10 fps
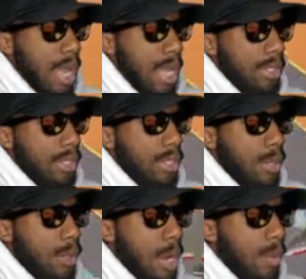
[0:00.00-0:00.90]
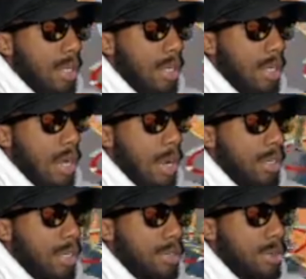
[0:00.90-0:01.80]
You know where I want to go? I want to
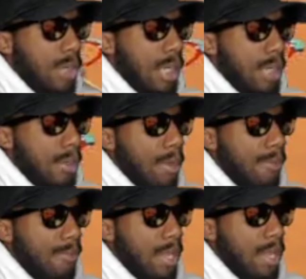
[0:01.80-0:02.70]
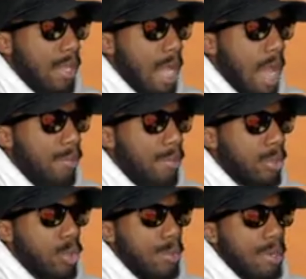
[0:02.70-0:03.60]
go to a, like a buffet. I haven't been to
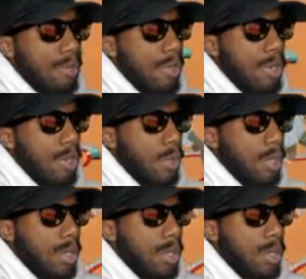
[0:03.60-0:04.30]
a buffet in a while.